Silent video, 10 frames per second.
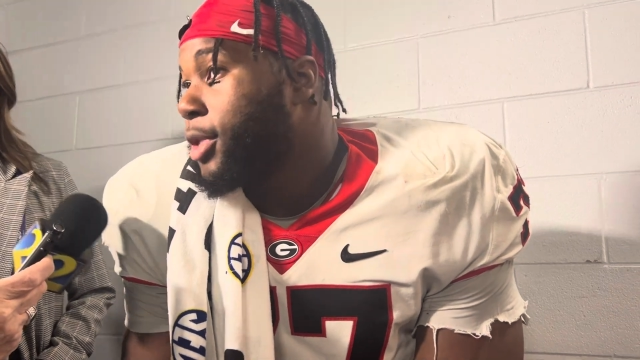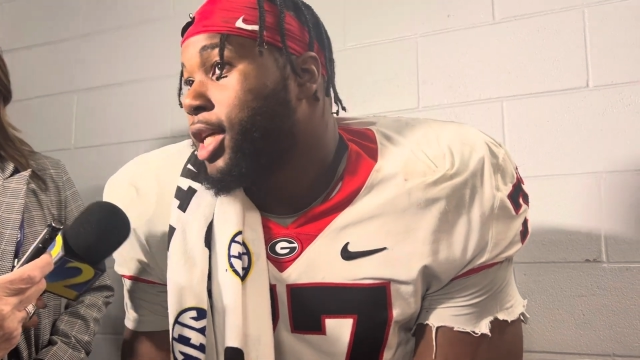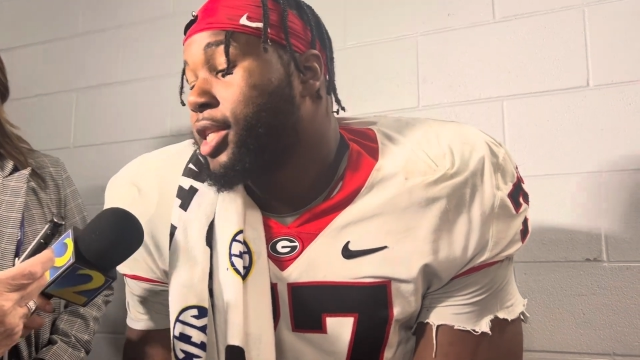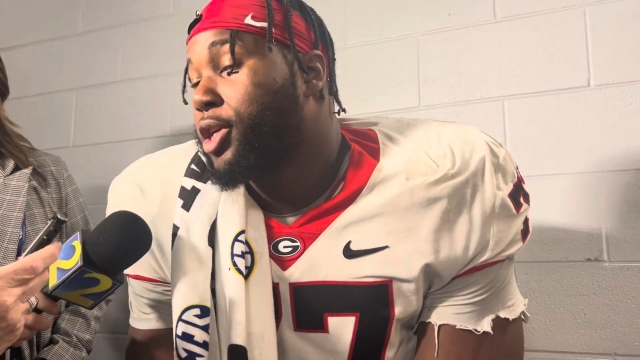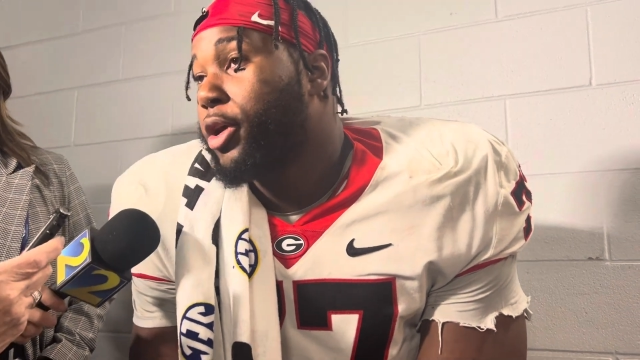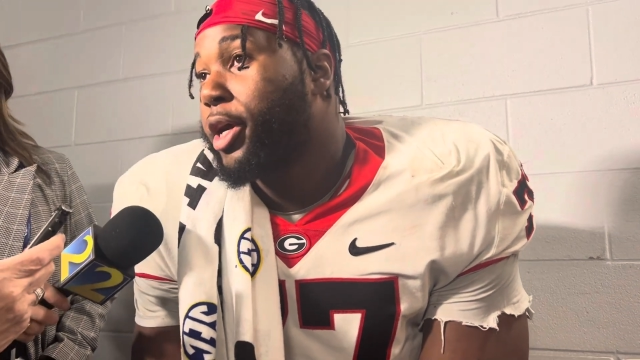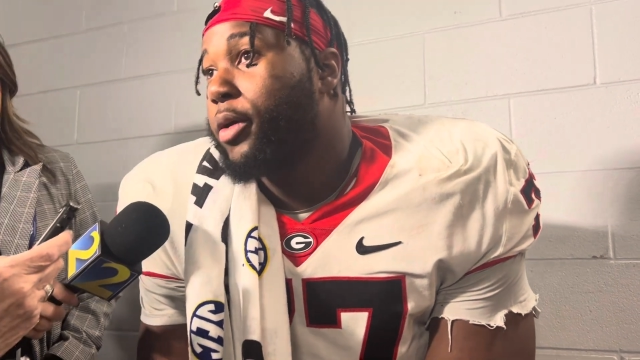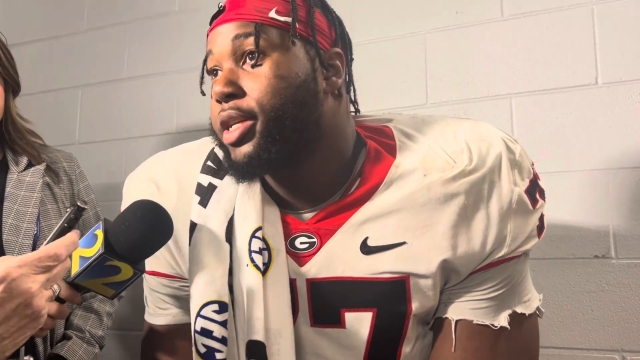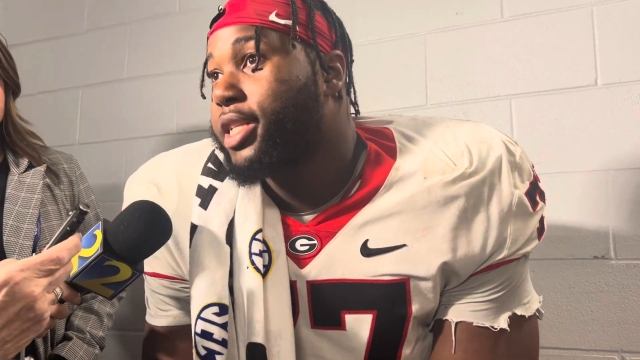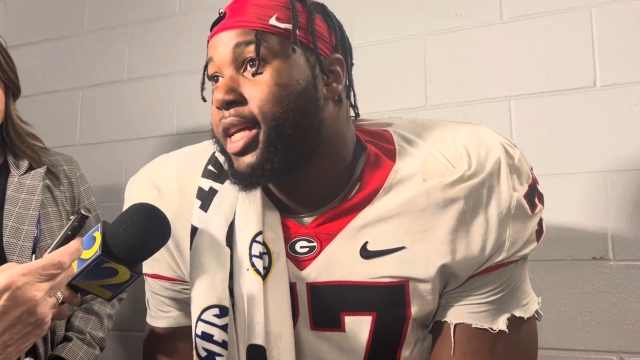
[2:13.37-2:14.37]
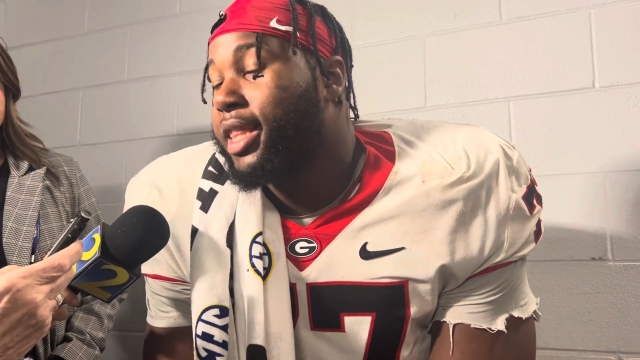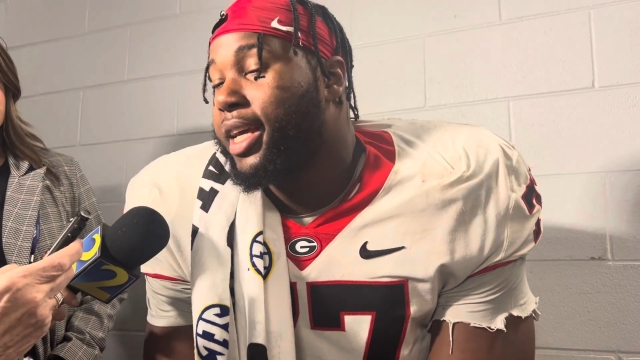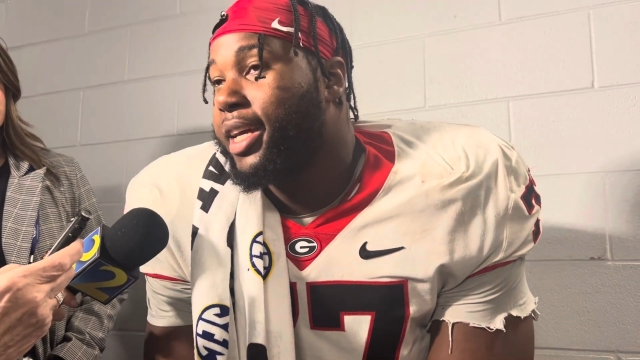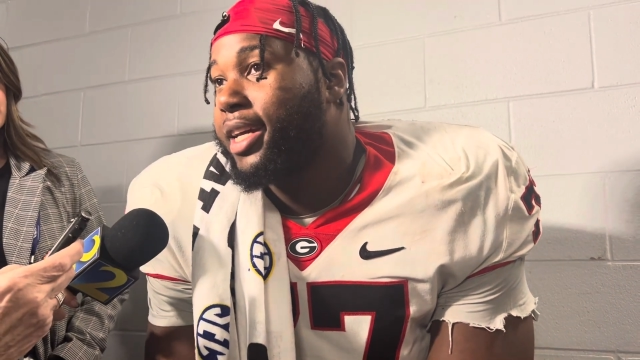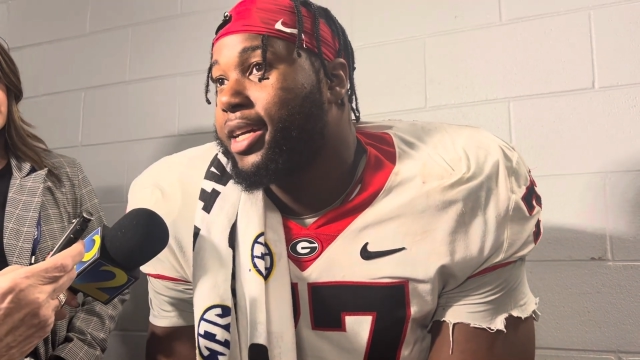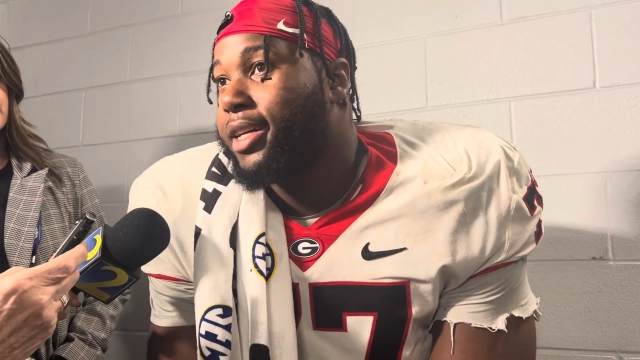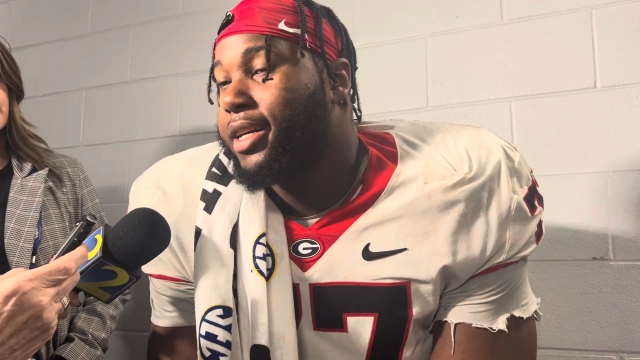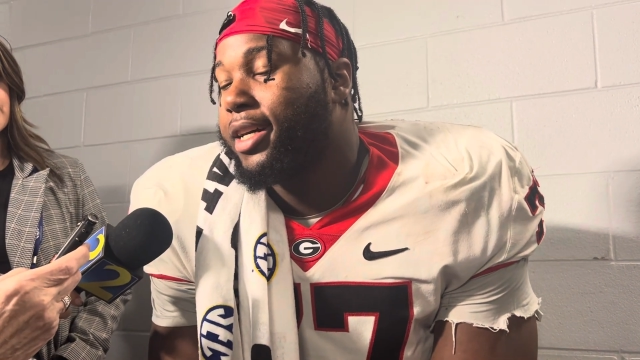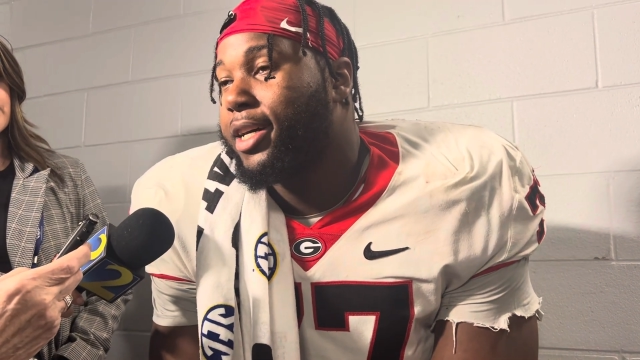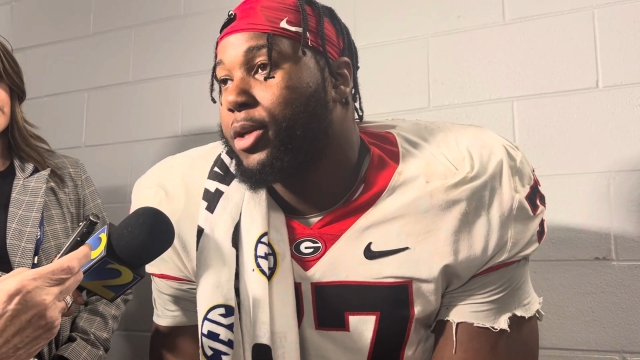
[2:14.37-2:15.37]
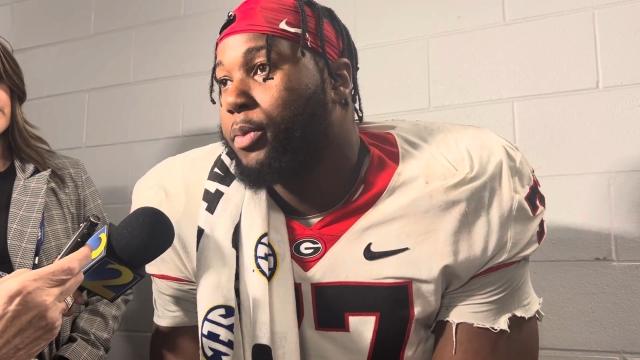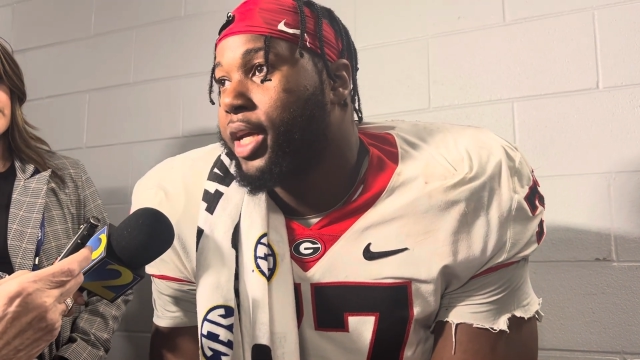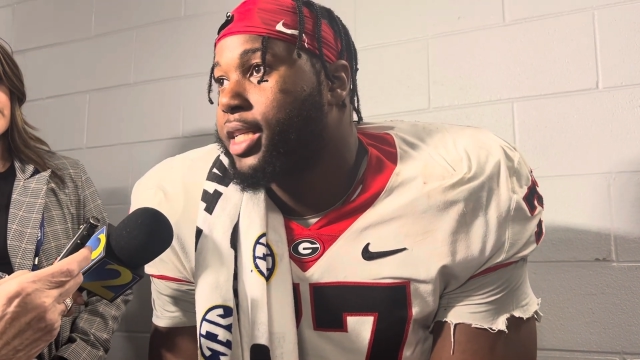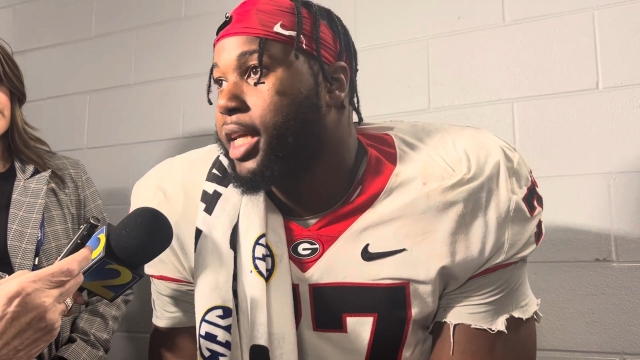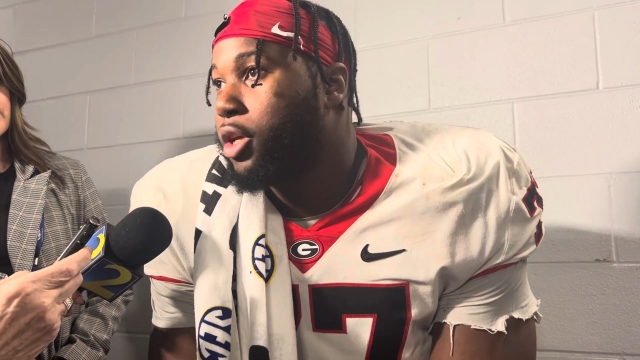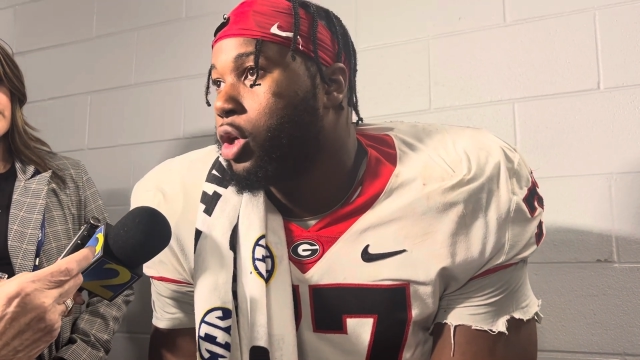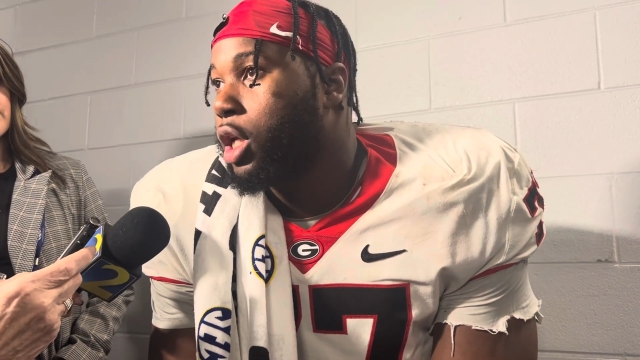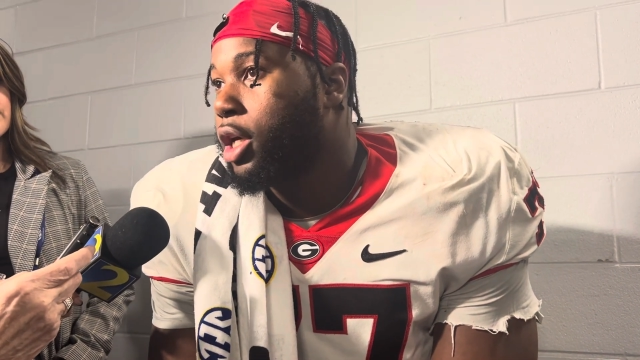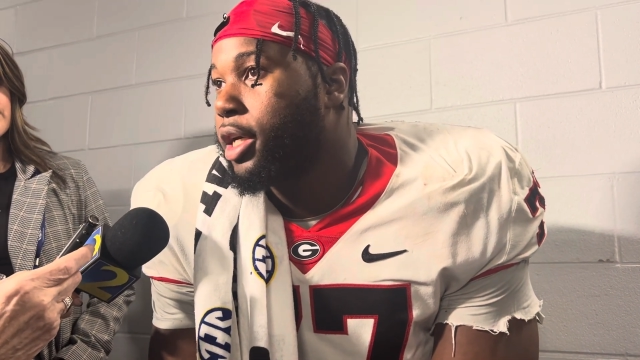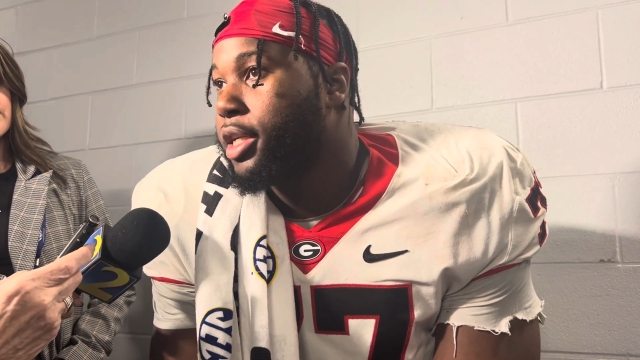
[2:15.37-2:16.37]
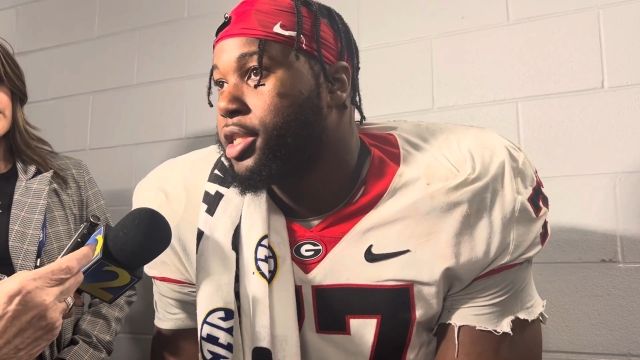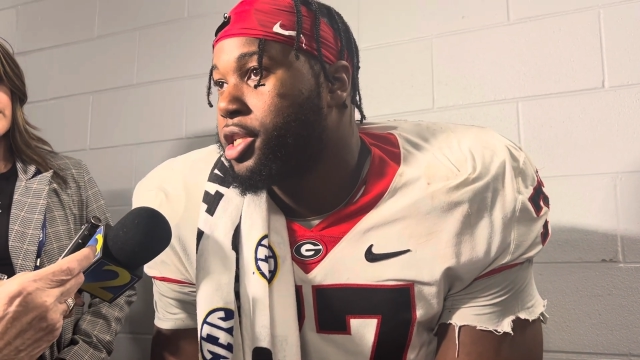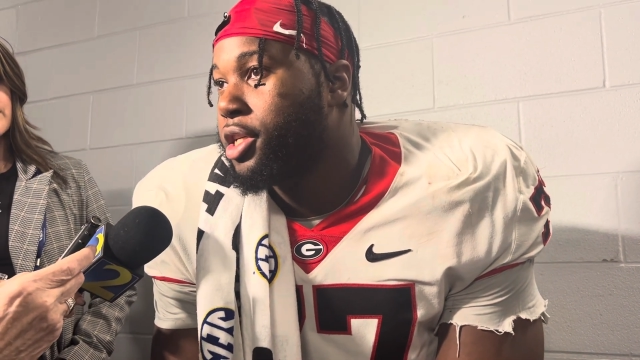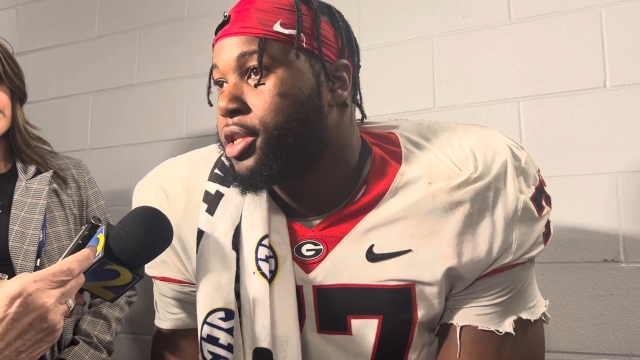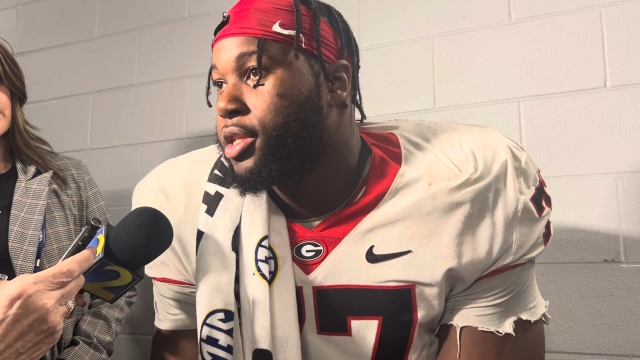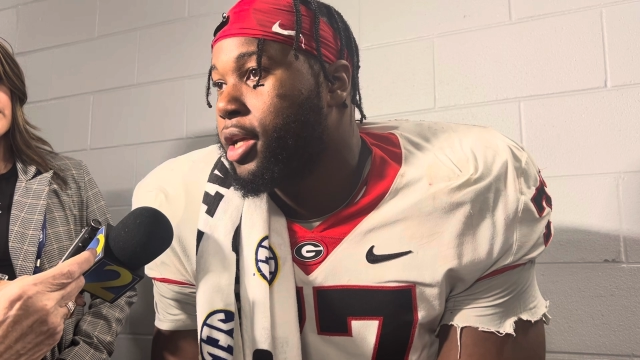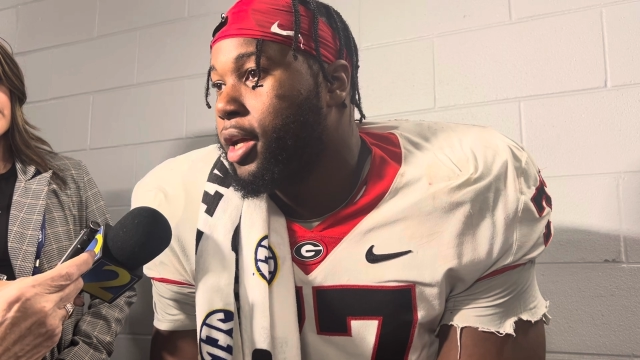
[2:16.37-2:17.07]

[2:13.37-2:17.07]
That's a great question. I think the biggest thing you can learn is just,